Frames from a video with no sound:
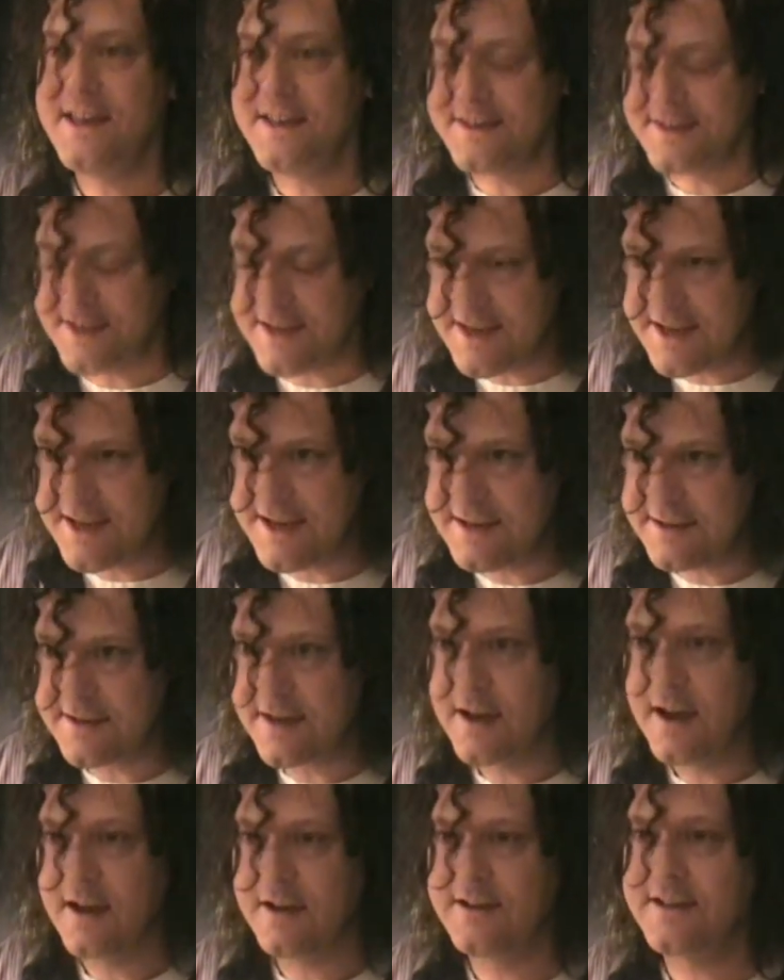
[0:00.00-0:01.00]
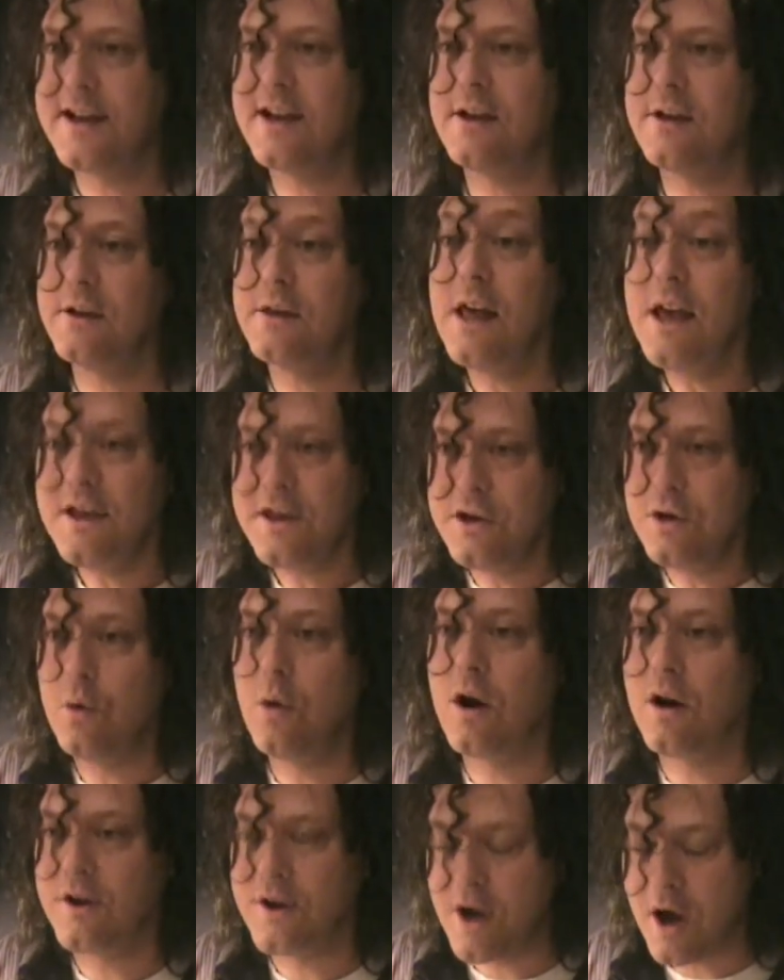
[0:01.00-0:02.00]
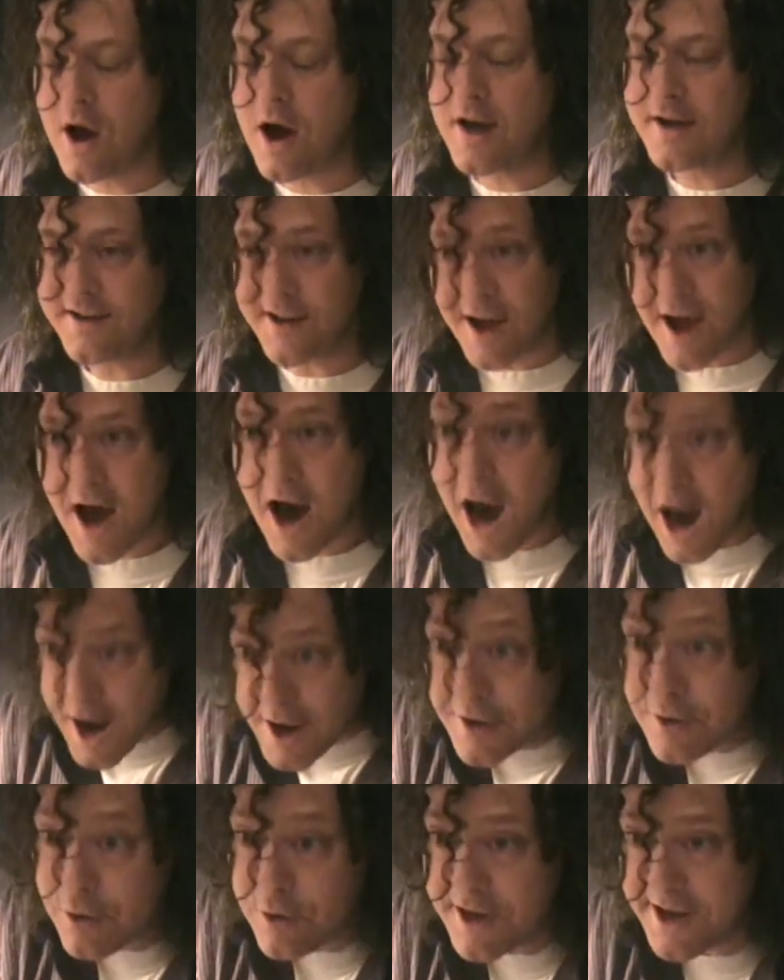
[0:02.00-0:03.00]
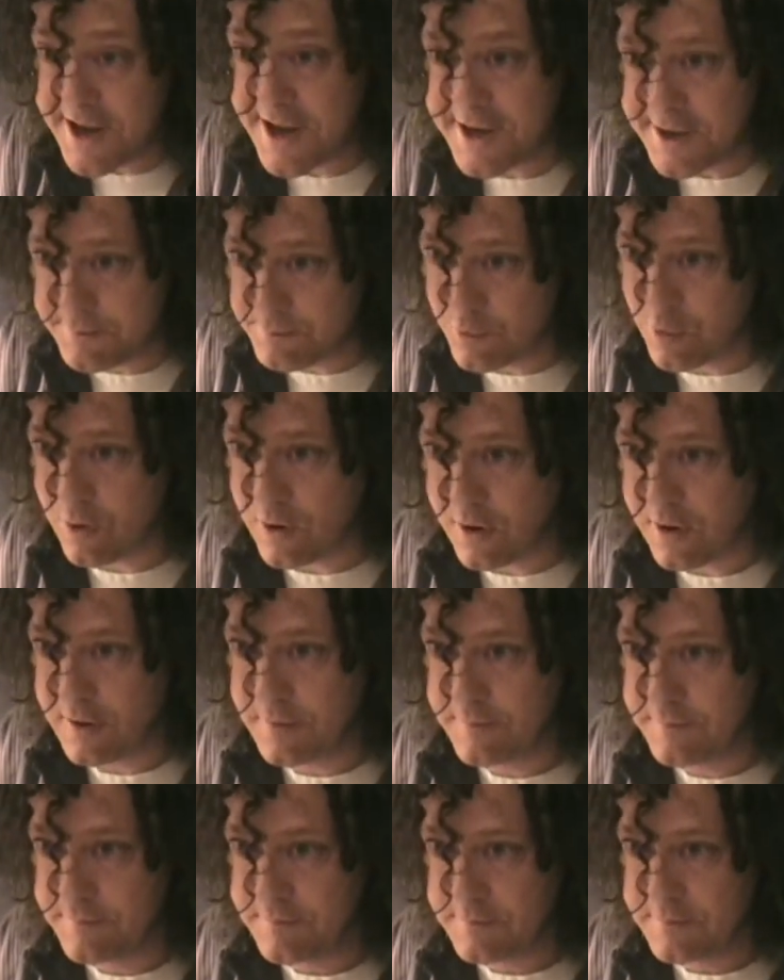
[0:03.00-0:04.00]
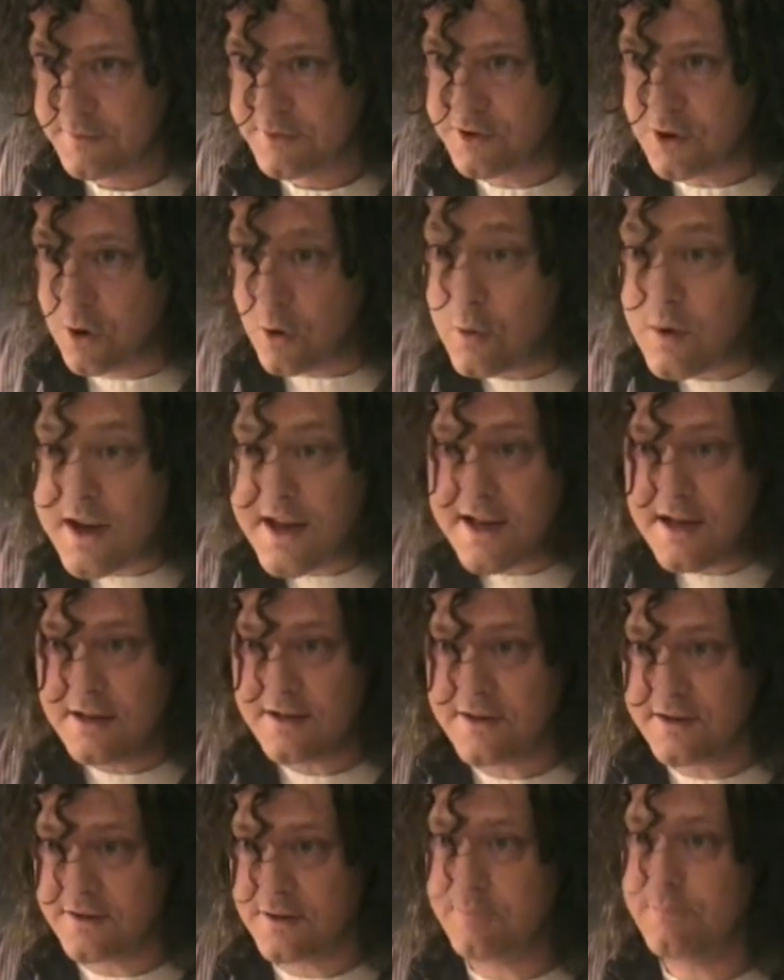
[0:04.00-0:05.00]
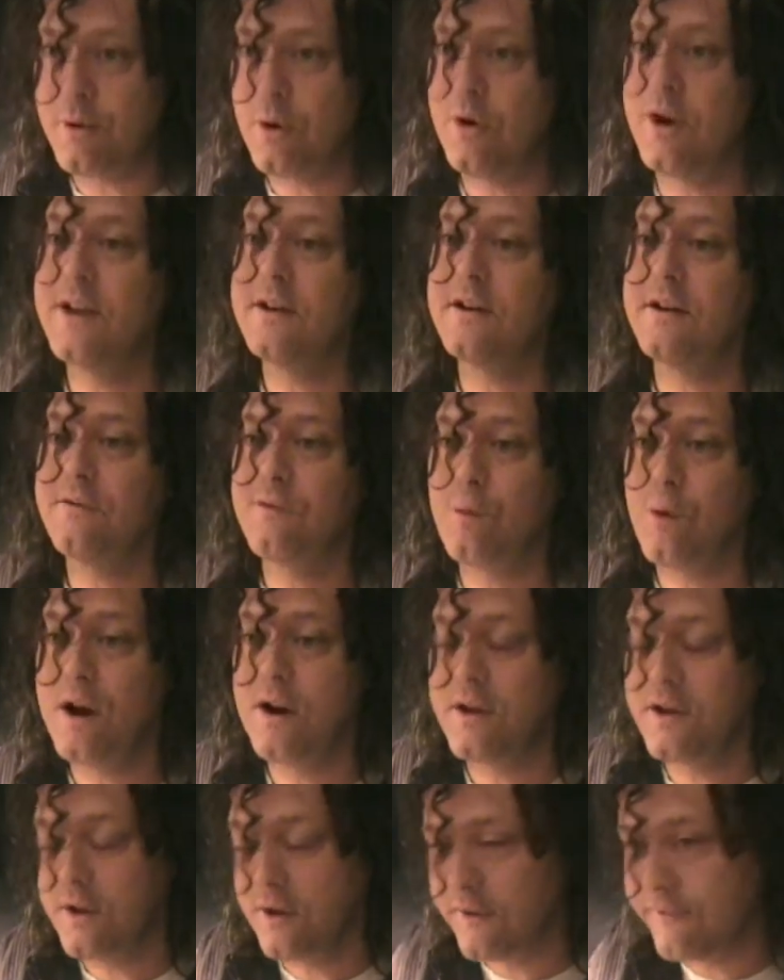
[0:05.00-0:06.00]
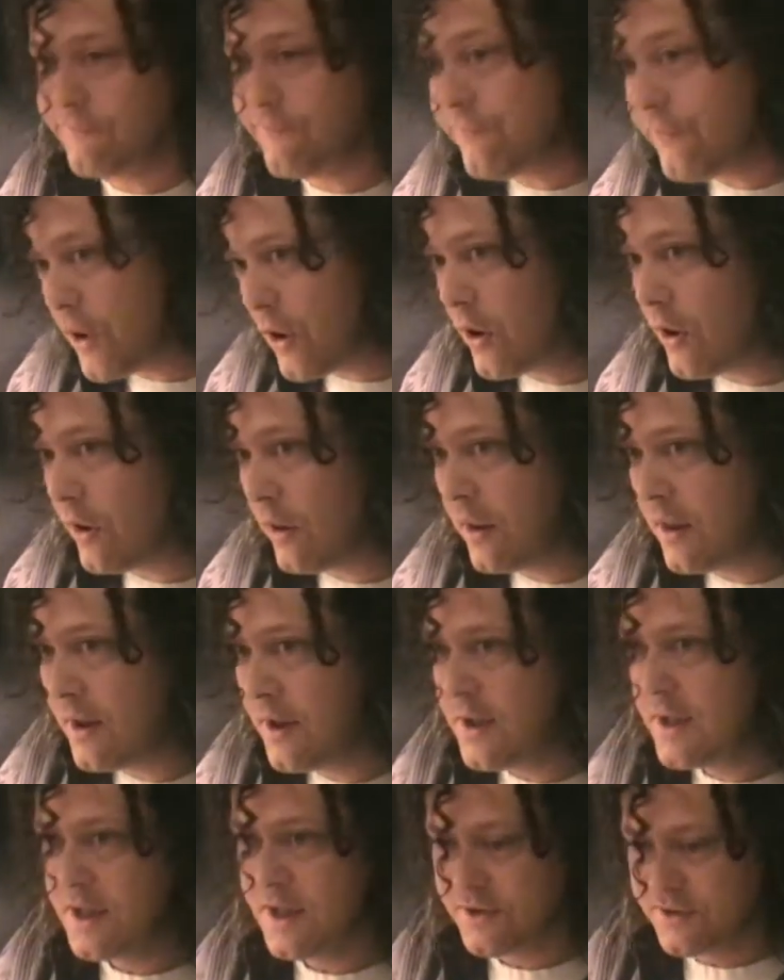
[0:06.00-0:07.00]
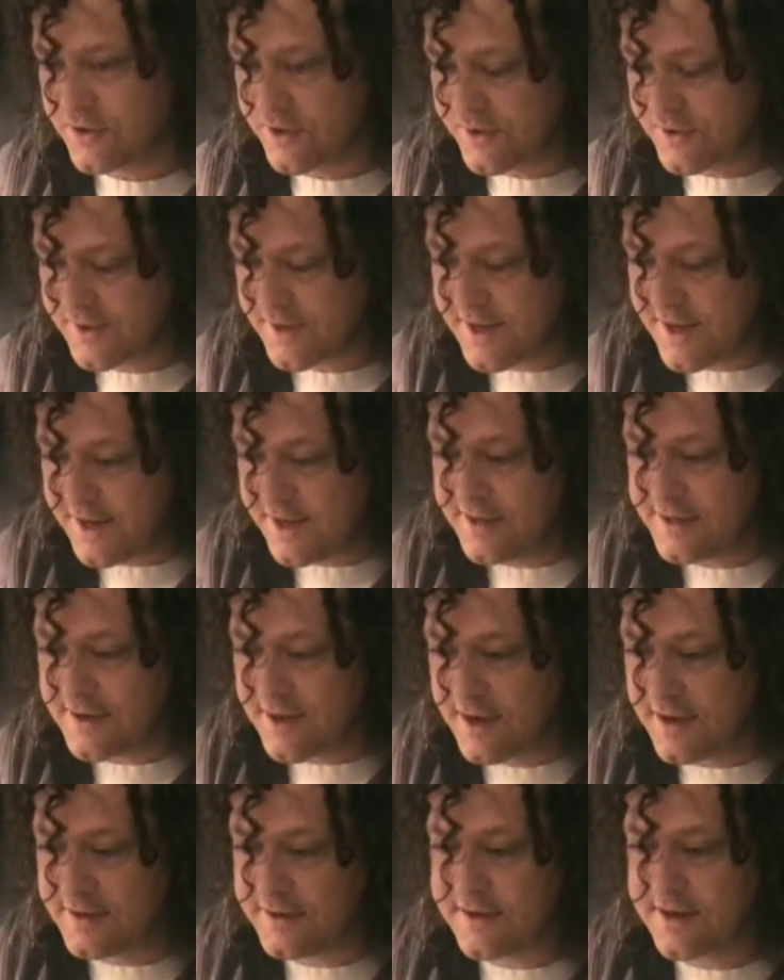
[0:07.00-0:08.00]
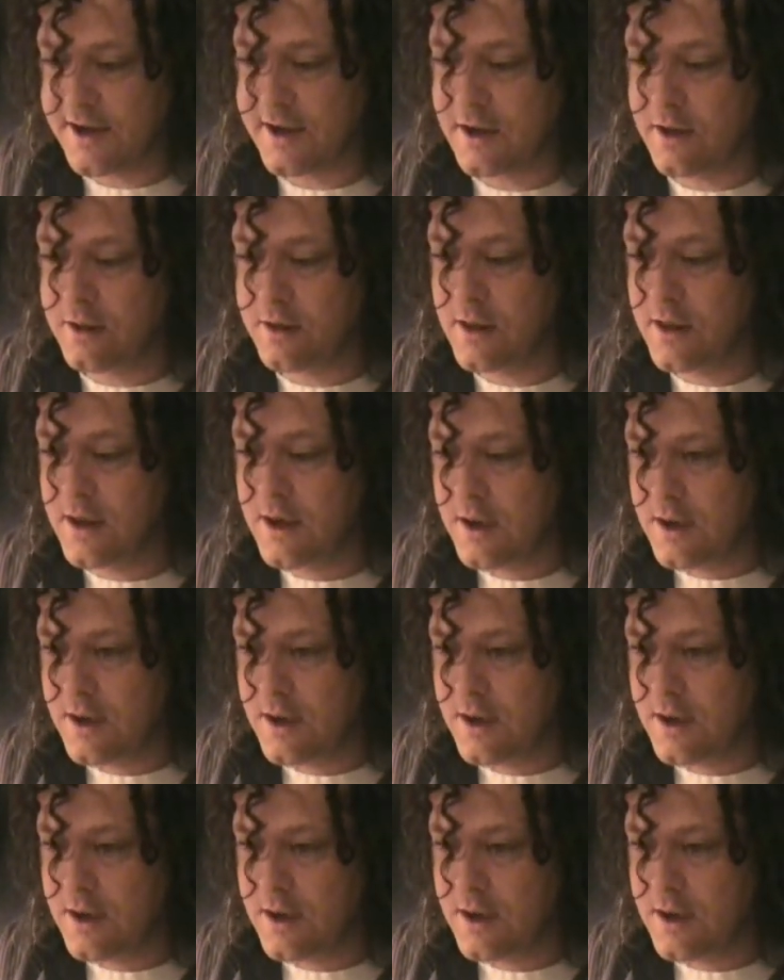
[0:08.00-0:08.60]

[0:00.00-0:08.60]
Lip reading: is eat until you are not hungry anymore. Don't eat to the point of where you're full. Just eat until